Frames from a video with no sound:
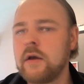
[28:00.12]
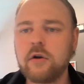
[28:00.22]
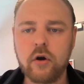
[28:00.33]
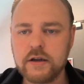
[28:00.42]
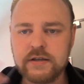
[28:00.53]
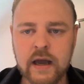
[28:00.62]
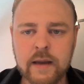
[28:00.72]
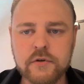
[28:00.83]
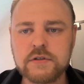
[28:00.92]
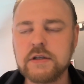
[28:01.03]
a longer
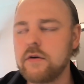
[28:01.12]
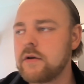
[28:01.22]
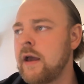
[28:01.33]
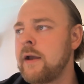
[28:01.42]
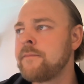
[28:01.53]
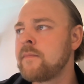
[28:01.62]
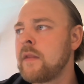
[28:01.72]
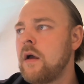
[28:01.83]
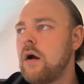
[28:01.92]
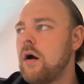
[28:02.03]
time to see, okay,
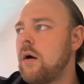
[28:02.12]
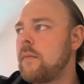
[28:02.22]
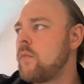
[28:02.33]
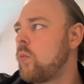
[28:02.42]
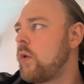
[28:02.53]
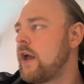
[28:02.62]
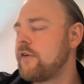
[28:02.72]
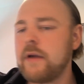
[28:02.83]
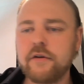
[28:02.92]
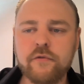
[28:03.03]
we
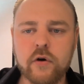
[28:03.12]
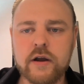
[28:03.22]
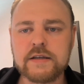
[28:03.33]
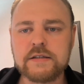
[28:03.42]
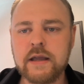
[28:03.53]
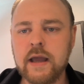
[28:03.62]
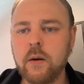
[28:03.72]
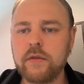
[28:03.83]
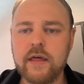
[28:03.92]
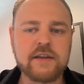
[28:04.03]
have made a forecasting
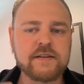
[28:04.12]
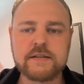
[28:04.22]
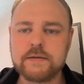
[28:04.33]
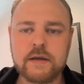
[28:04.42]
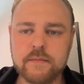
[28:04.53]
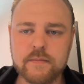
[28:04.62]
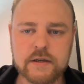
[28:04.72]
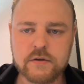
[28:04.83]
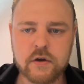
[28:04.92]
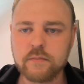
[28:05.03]
error where there has been
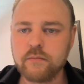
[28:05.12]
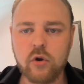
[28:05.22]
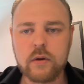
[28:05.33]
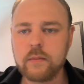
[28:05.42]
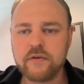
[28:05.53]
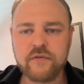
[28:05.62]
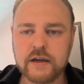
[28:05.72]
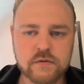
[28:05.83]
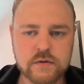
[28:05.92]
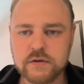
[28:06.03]
a certain bullwhip
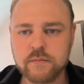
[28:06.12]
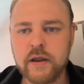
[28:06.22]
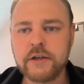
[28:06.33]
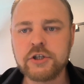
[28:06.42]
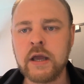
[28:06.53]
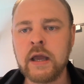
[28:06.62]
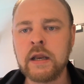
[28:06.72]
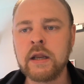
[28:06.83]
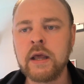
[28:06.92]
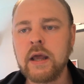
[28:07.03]
effect with the supply
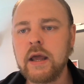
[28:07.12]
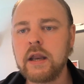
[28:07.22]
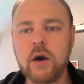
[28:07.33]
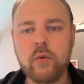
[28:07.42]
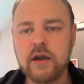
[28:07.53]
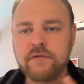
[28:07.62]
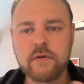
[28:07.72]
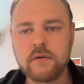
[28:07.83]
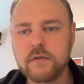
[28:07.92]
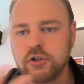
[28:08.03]
chain, and now we have
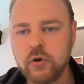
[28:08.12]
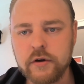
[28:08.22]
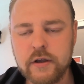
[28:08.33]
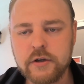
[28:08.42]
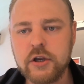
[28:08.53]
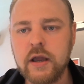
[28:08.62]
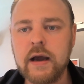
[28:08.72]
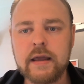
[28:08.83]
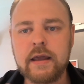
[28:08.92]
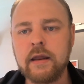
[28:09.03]
the shortage.
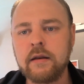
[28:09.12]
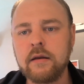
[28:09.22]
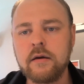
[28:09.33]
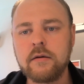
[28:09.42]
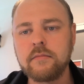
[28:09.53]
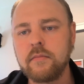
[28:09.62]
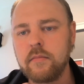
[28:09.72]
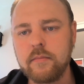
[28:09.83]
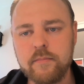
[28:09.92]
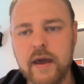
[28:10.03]
AI can
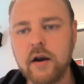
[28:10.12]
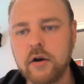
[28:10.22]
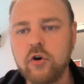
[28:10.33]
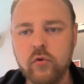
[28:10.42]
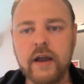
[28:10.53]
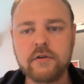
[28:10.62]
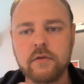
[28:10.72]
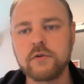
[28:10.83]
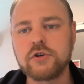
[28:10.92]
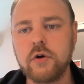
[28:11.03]
better correct on
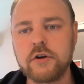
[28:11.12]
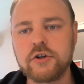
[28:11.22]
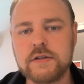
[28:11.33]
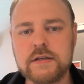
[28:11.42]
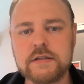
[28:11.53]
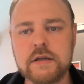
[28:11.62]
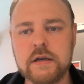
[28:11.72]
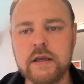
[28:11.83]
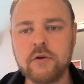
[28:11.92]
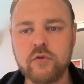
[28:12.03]
those shortages
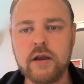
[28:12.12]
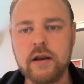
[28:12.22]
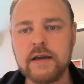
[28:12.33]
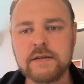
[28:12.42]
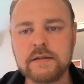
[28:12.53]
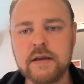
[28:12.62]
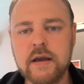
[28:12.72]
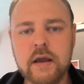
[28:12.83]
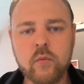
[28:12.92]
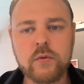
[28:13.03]
instantly and realize it.
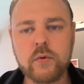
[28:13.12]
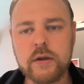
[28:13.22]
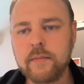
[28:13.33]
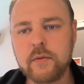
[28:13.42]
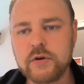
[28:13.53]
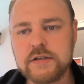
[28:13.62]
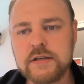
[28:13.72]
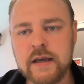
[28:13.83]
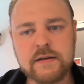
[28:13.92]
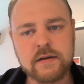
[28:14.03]
We
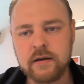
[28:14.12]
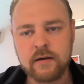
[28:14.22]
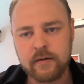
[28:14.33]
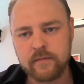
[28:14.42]
see it. A